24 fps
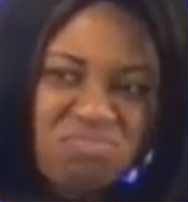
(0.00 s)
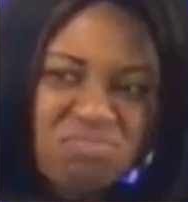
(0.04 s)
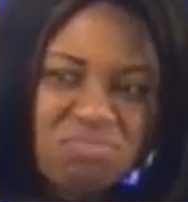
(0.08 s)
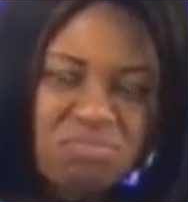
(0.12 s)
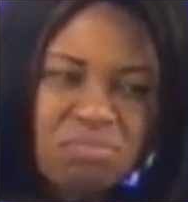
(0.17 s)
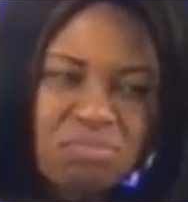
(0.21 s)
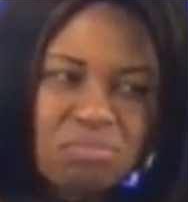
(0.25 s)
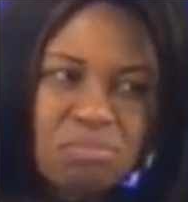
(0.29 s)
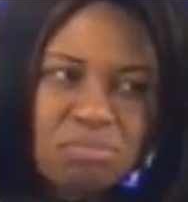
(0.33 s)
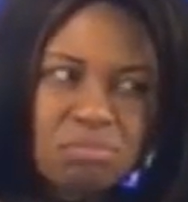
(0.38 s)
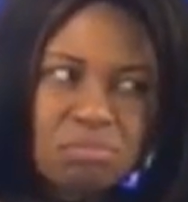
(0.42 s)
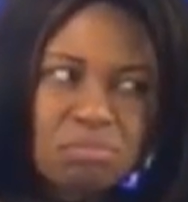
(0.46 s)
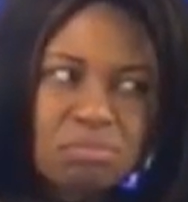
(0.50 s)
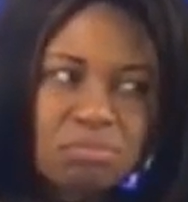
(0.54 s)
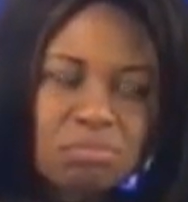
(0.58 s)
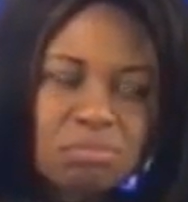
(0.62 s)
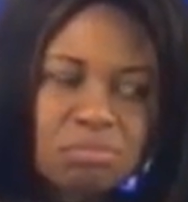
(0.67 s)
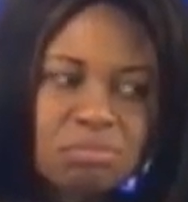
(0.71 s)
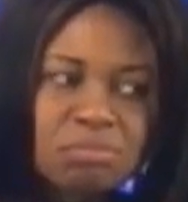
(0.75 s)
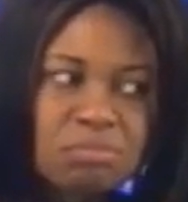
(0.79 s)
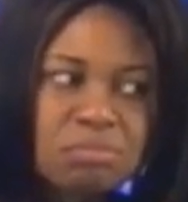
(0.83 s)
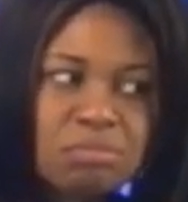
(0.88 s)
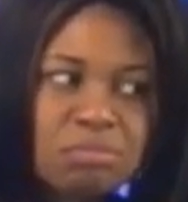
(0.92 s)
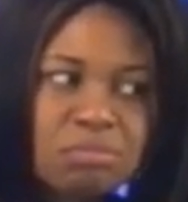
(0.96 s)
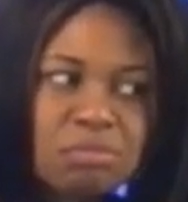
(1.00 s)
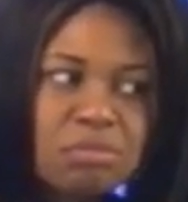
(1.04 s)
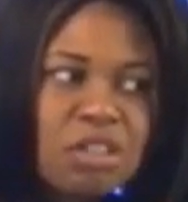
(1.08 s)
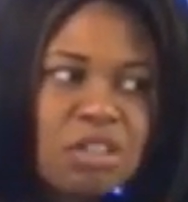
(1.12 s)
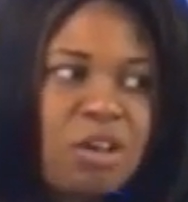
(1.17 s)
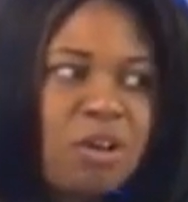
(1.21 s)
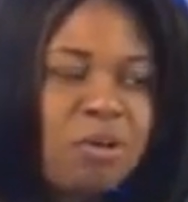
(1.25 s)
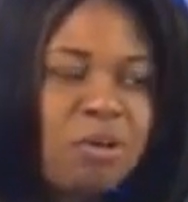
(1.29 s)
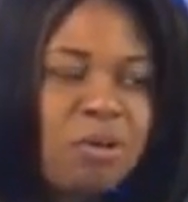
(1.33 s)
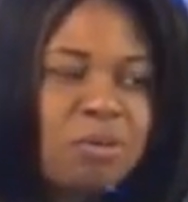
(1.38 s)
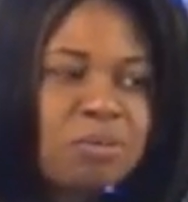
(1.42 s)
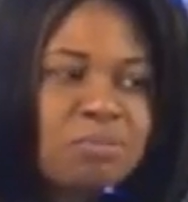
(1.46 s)
No.
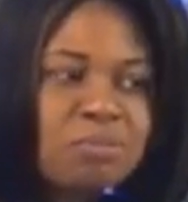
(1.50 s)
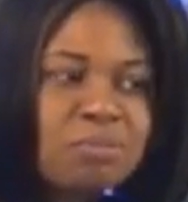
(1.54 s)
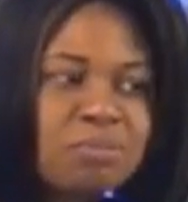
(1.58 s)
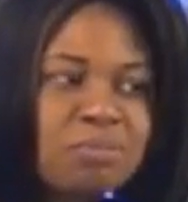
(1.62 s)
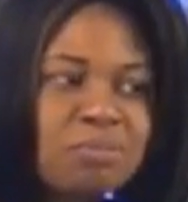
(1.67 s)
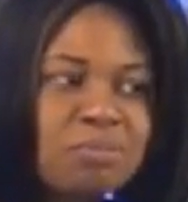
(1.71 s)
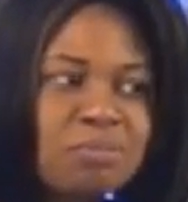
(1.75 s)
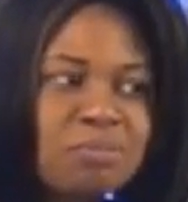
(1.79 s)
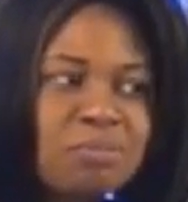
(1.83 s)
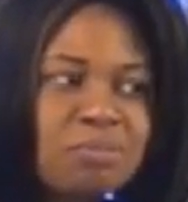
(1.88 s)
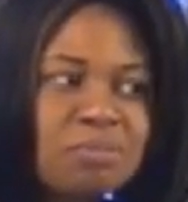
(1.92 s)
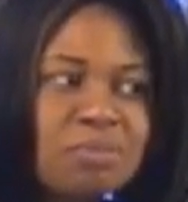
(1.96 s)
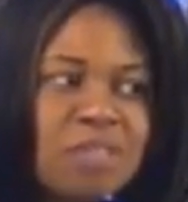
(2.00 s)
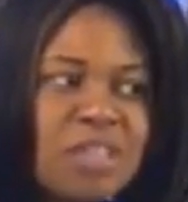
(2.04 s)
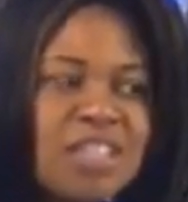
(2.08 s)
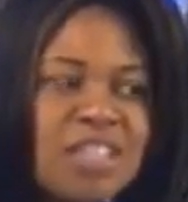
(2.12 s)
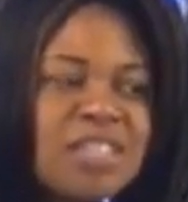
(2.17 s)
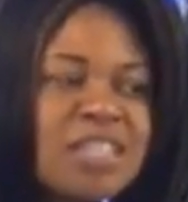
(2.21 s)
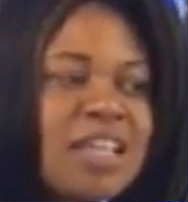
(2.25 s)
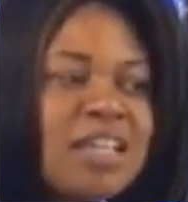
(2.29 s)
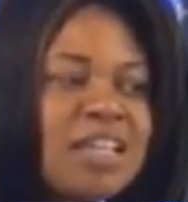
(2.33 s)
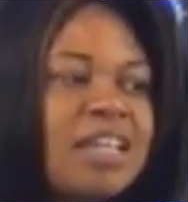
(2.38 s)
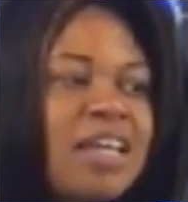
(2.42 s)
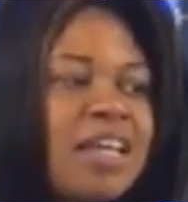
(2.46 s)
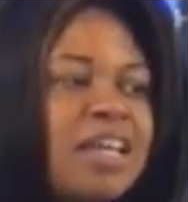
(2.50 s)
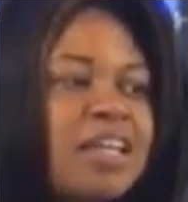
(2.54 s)
no. He said,